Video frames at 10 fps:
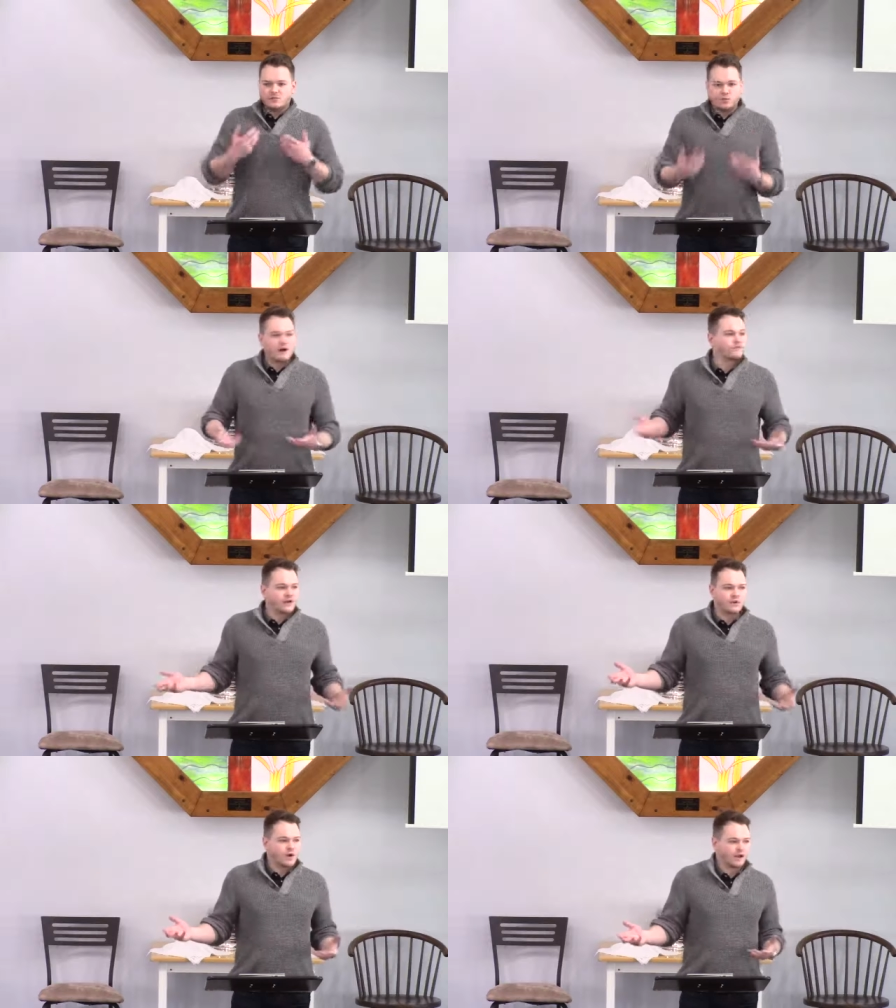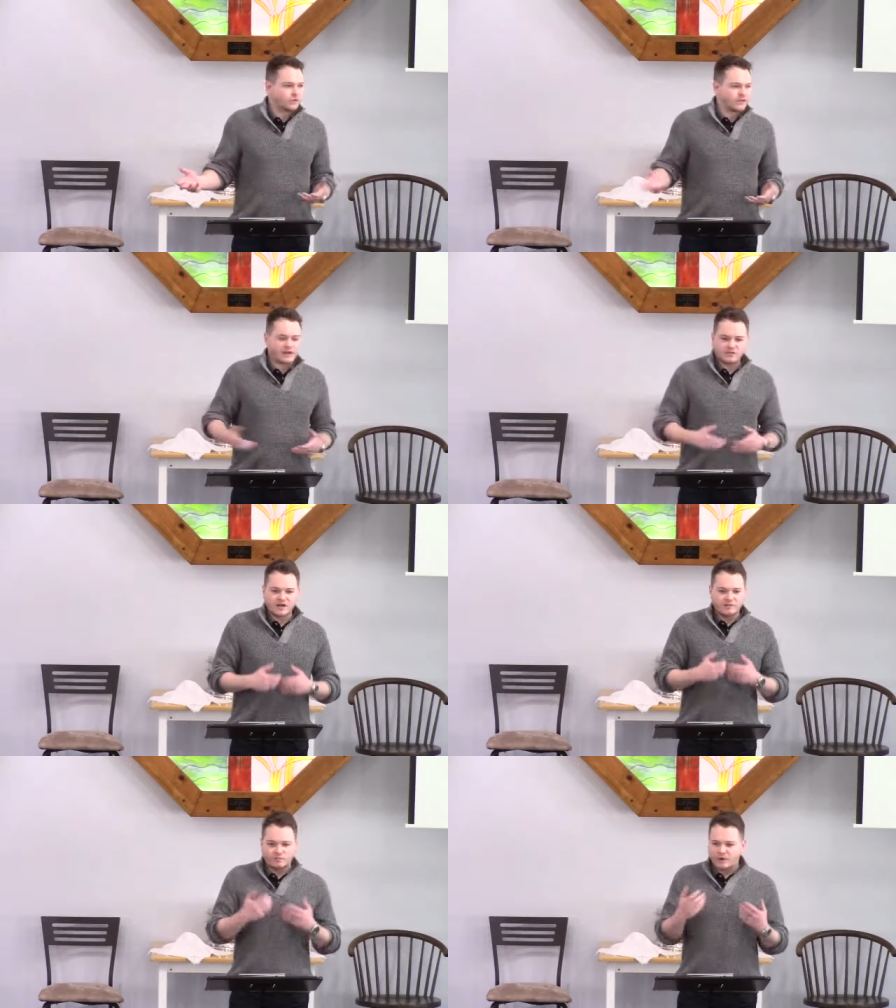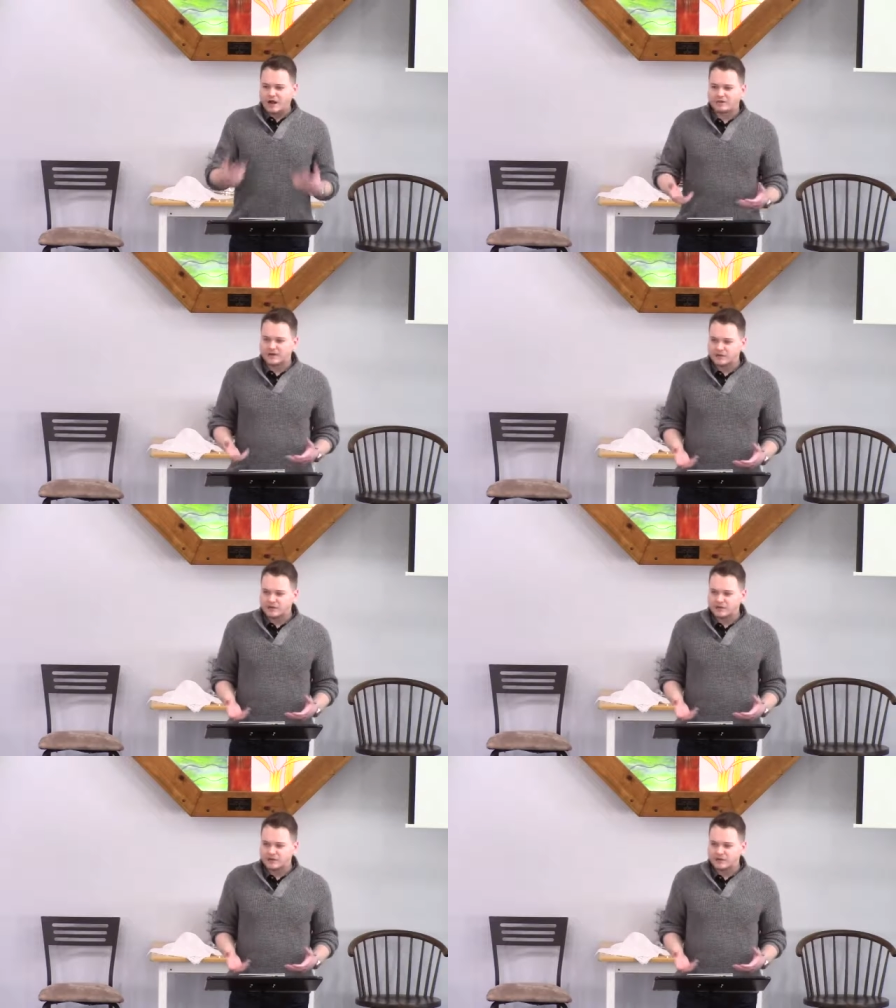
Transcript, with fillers: wherever he went with every breath.